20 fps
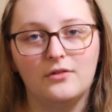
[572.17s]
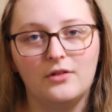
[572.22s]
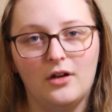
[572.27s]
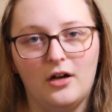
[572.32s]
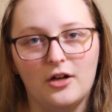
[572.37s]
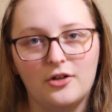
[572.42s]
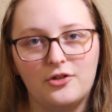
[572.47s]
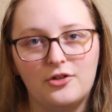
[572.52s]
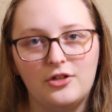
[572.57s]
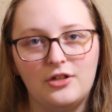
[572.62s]

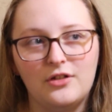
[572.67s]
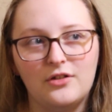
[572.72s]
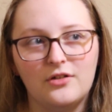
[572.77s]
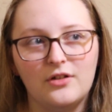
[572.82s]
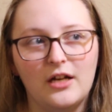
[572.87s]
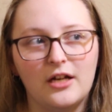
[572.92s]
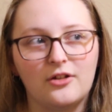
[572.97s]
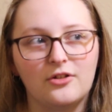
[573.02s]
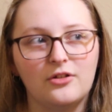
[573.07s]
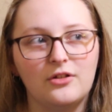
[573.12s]
Gosh, she's
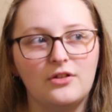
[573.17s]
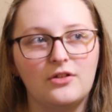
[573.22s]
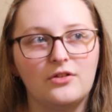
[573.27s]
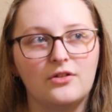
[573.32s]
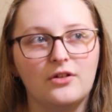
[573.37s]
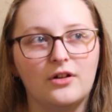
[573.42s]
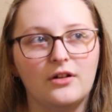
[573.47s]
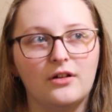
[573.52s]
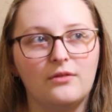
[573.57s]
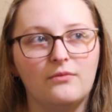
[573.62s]
actually
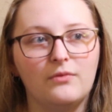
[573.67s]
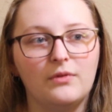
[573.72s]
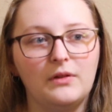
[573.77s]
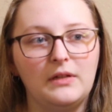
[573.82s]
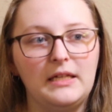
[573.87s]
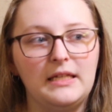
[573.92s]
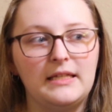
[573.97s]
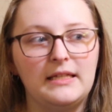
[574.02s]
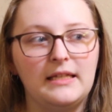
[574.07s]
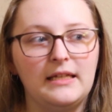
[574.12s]
started
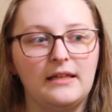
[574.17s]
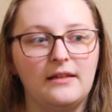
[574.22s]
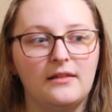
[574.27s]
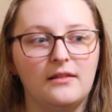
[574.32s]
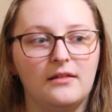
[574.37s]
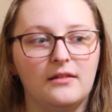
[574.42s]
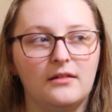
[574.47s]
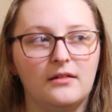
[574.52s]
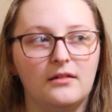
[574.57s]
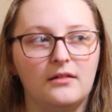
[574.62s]

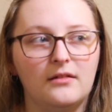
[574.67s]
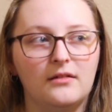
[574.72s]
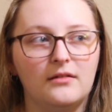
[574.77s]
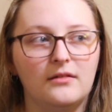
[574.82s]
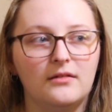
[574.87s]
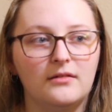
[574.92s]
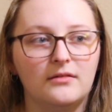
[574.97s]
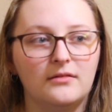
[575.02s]
releasing the